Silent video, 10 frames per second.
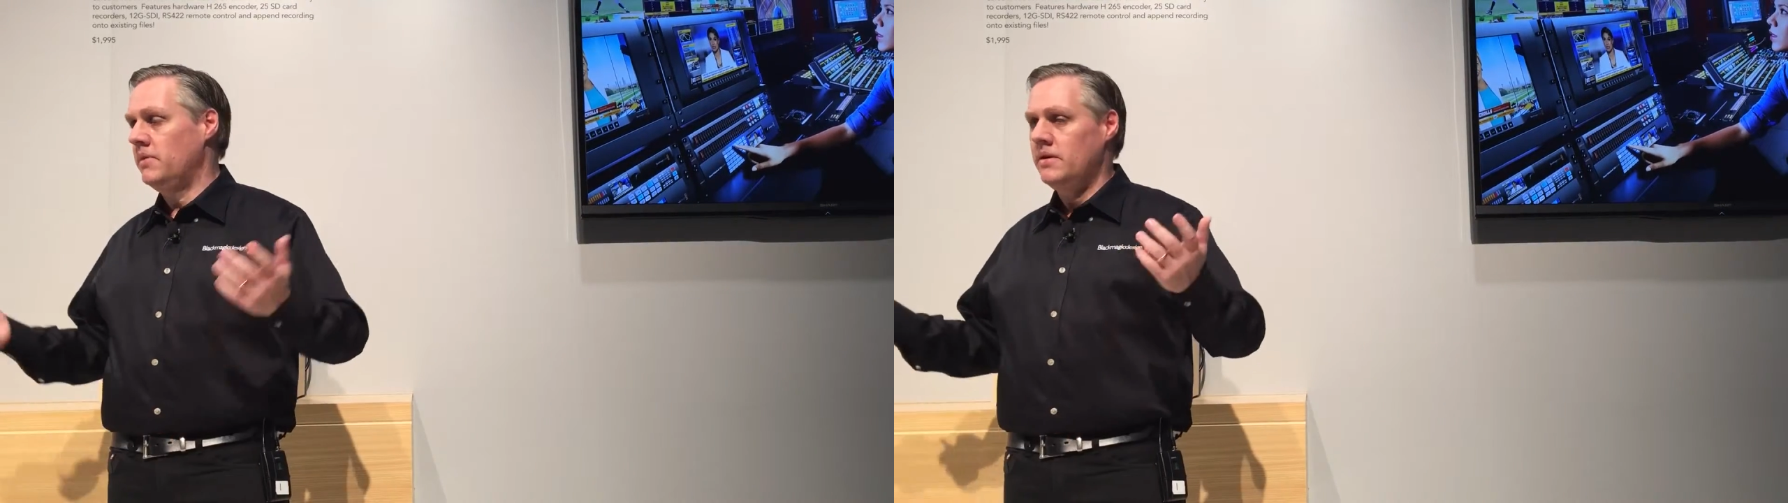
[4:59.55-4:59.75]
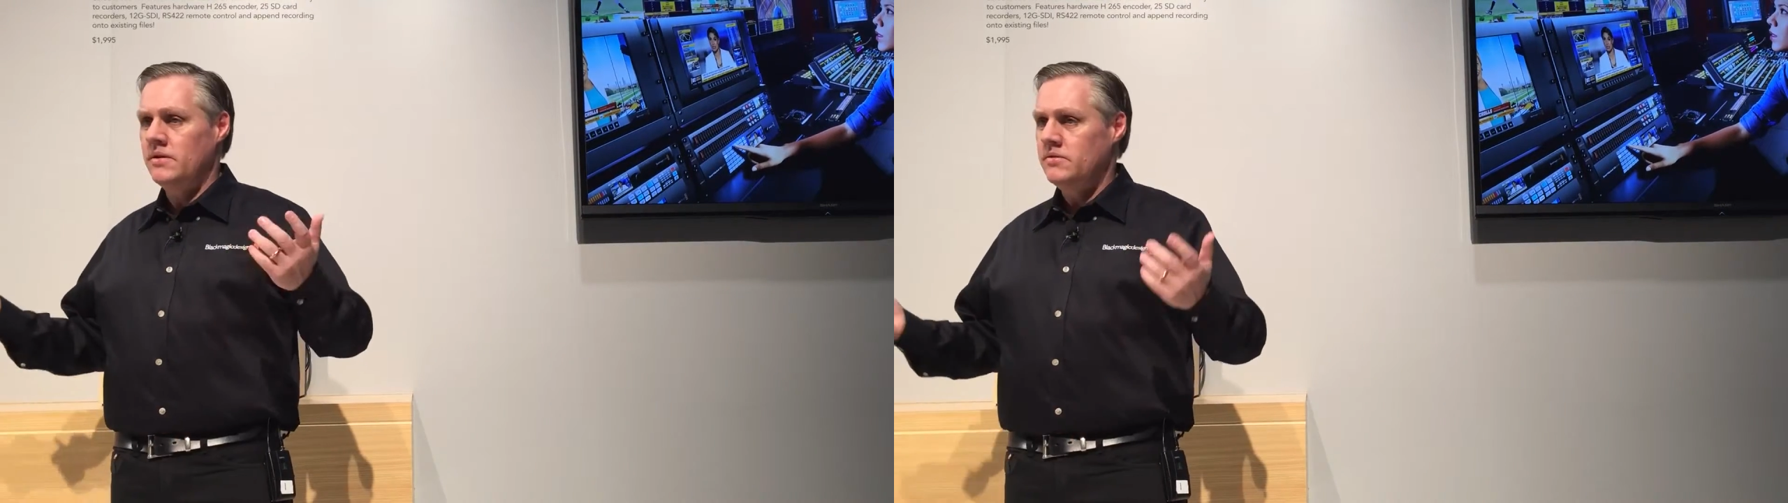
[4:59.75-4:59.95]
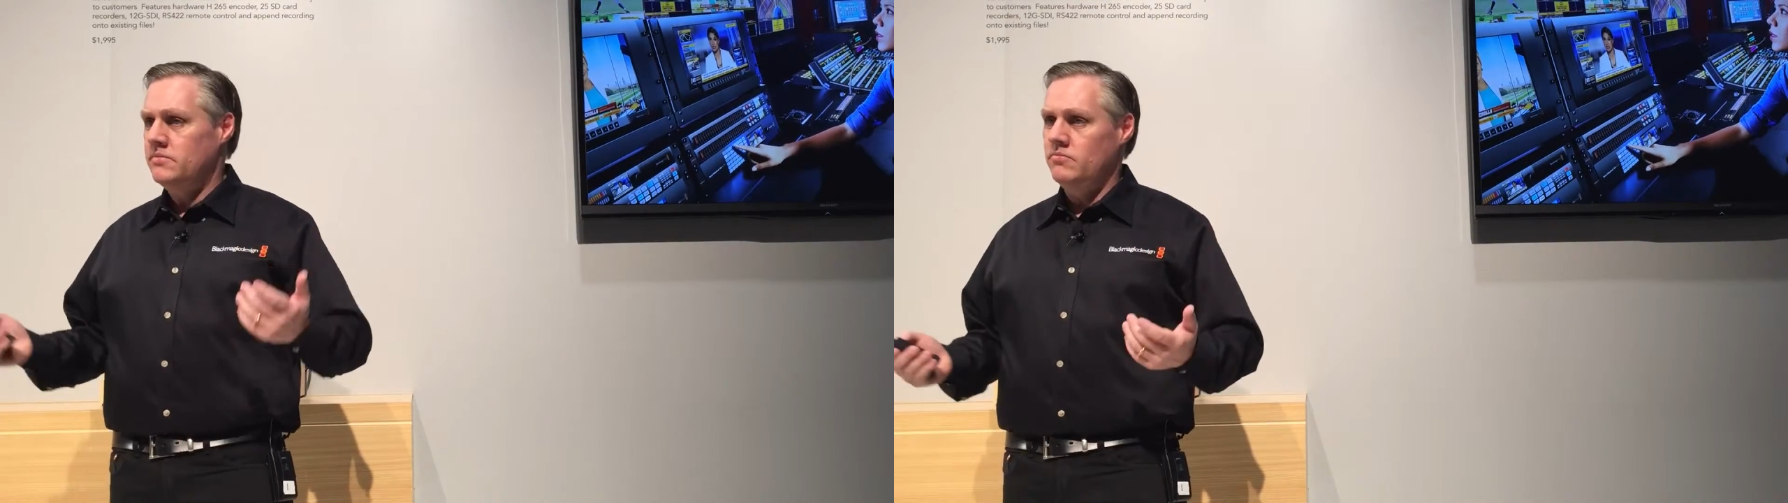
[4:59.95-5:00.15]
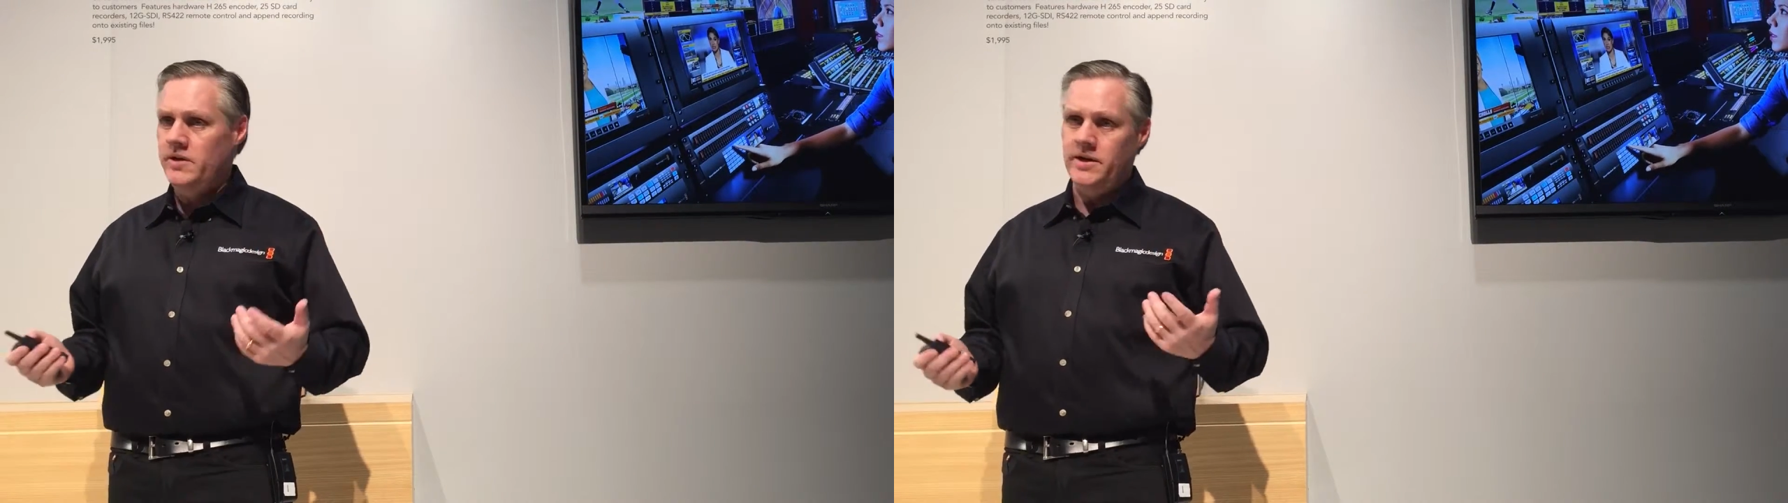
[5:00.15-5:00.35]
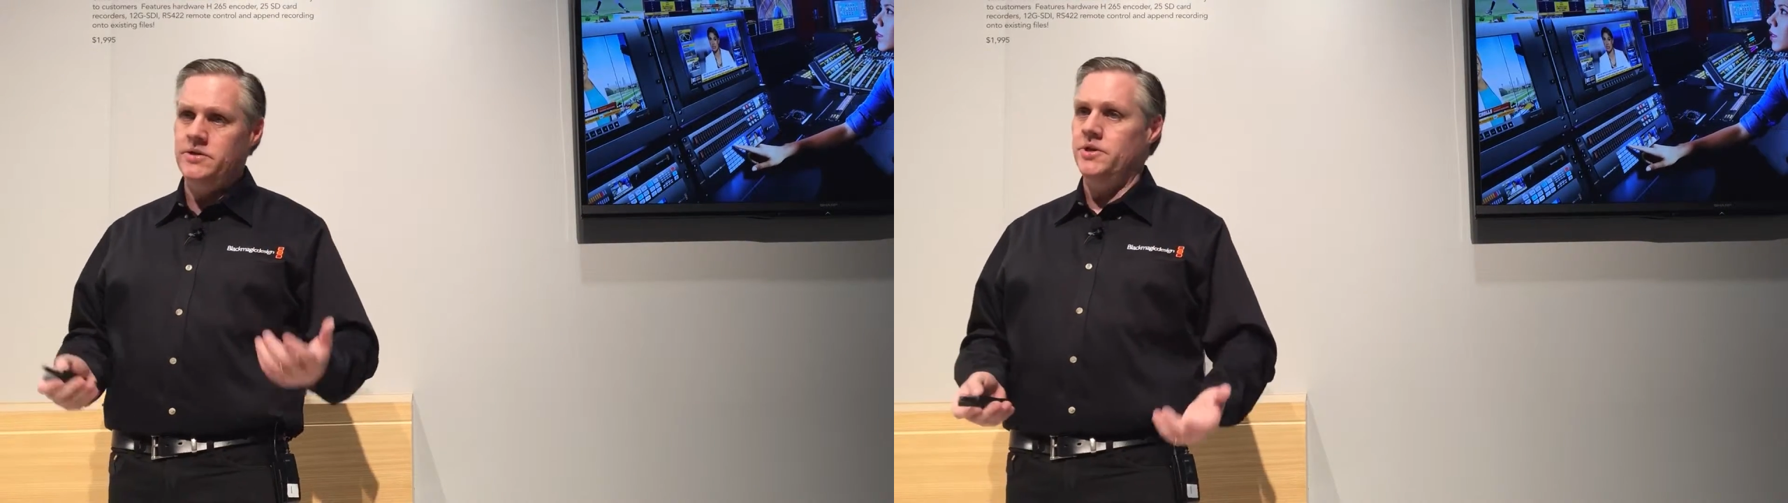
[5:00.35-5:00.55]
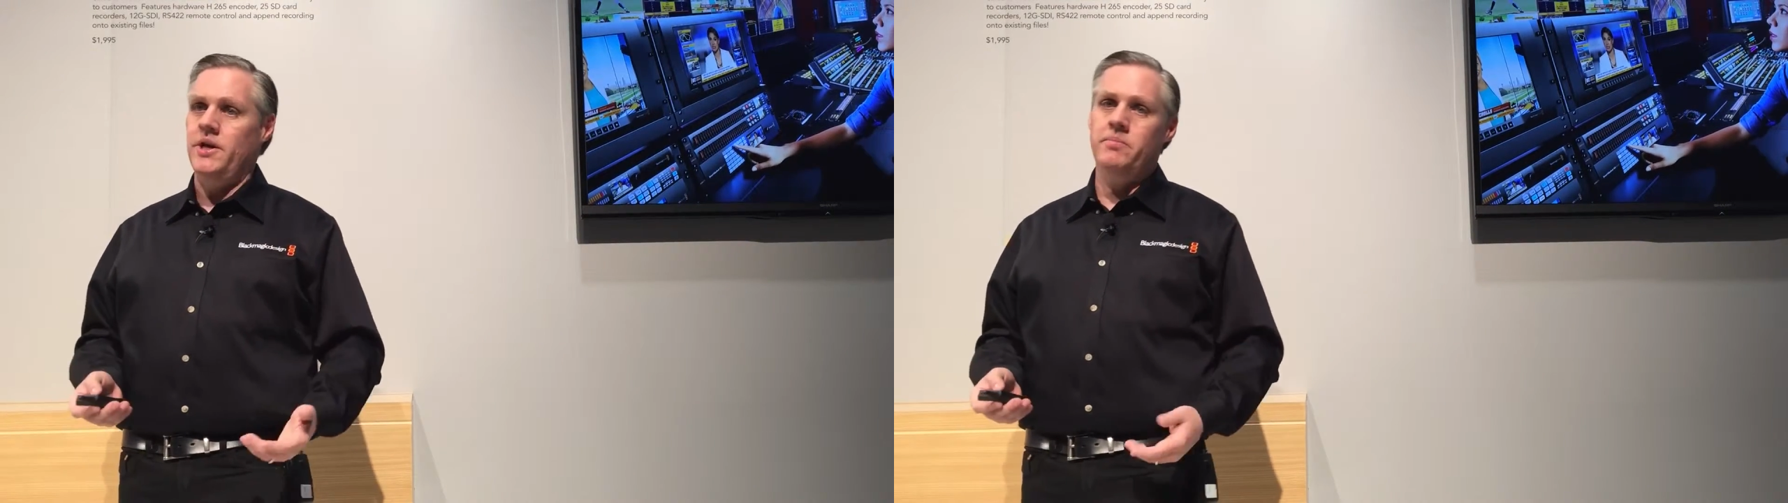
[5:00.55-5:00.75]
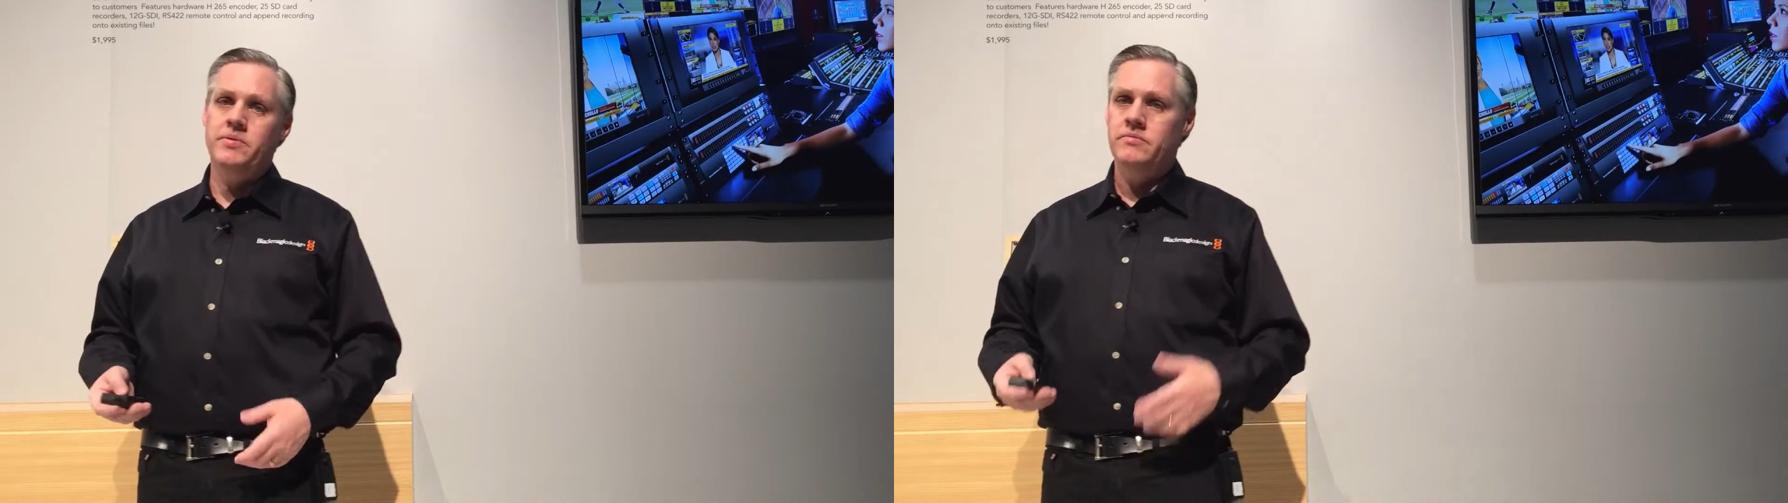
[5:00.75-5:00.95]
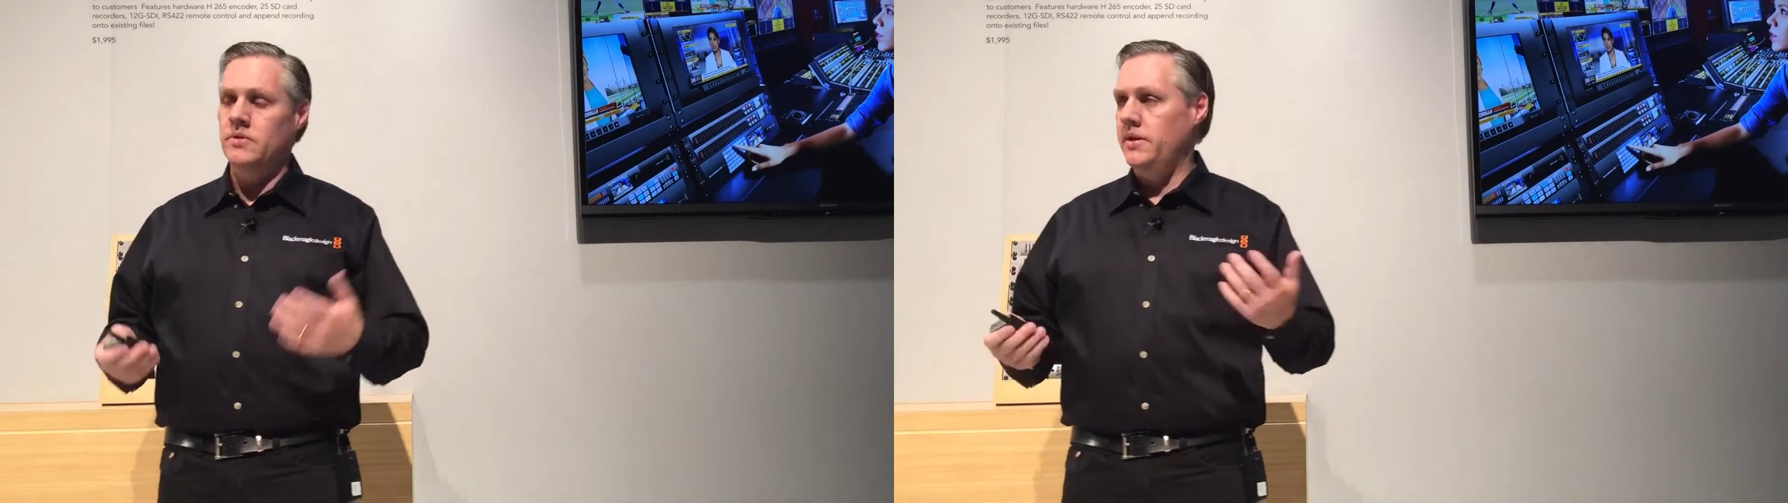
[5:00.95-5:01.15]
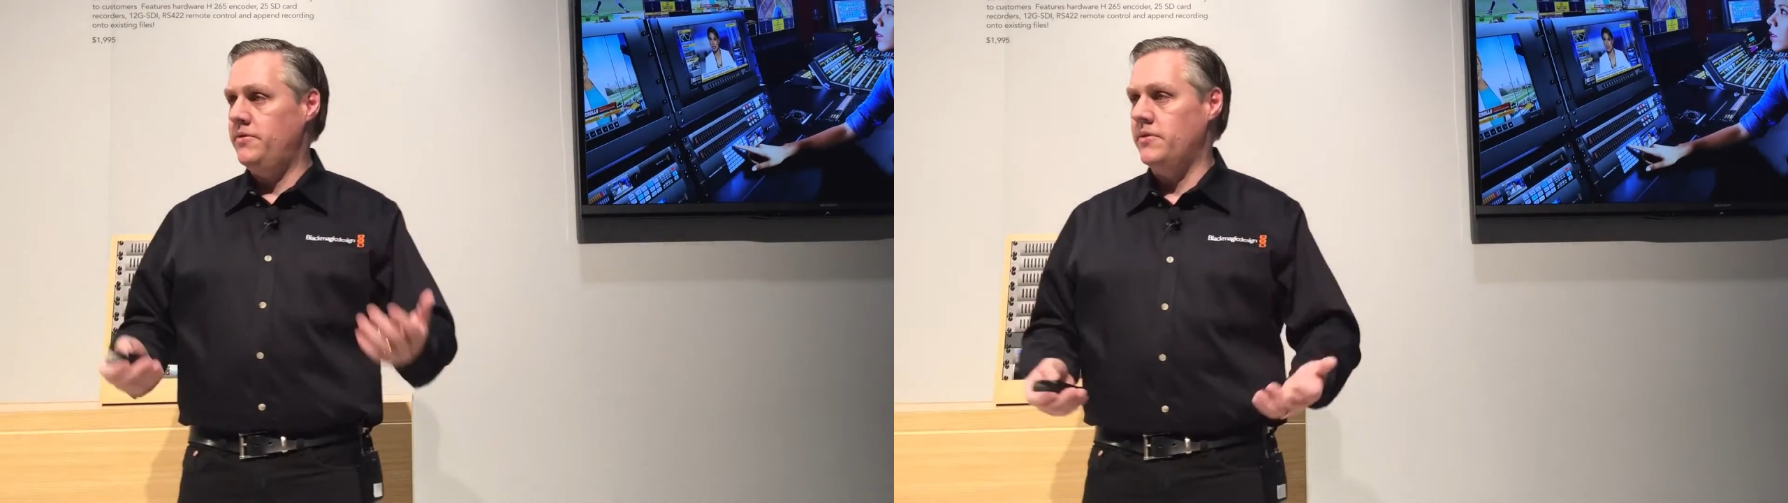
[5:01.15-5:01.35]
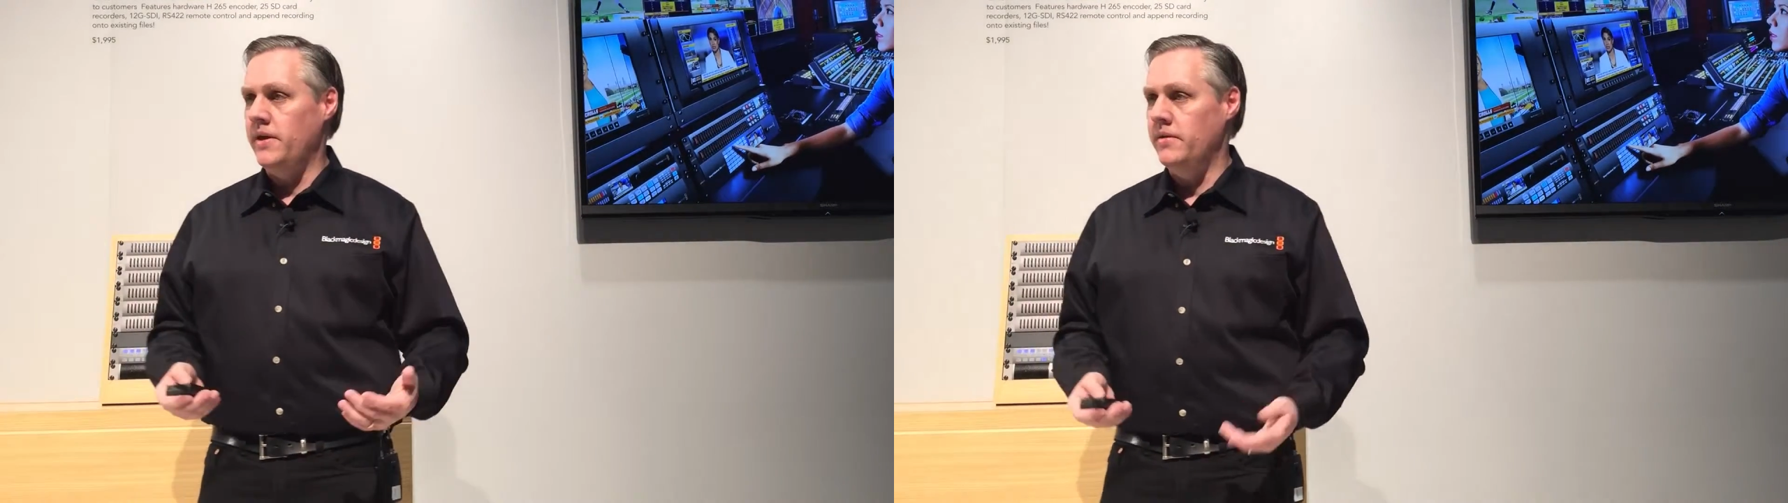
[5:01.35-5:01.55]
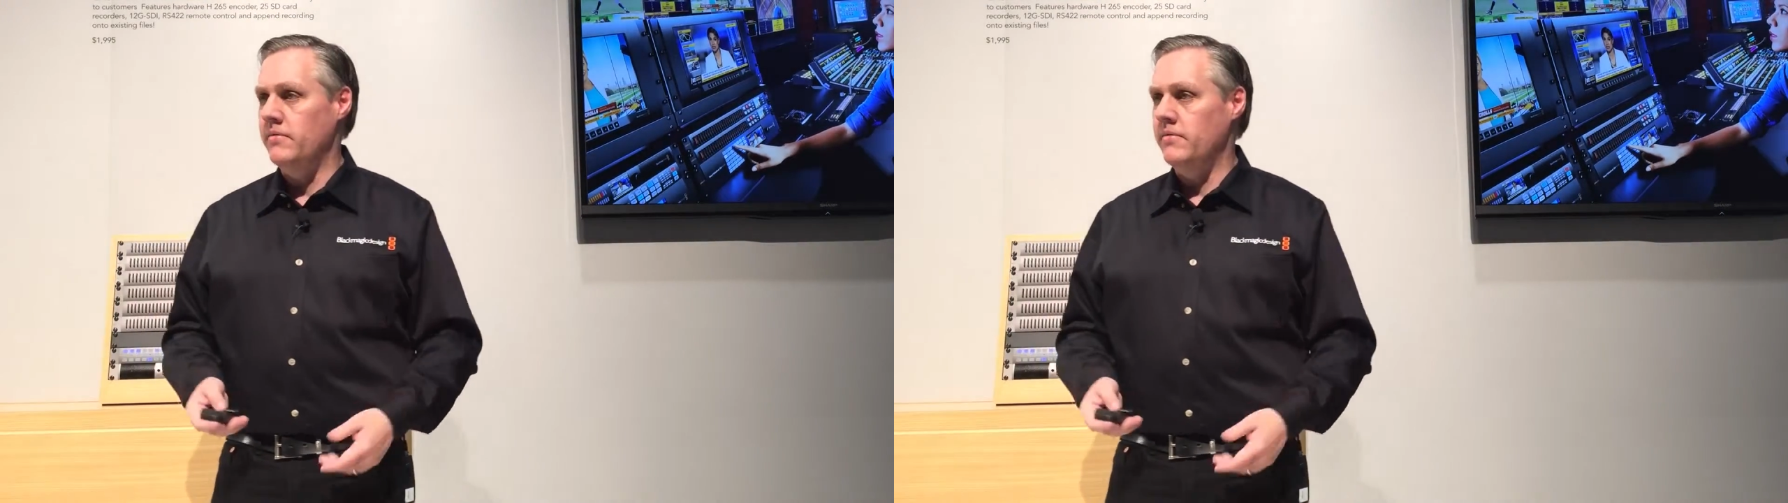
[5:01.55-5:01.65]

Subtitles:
and they're really cheap, really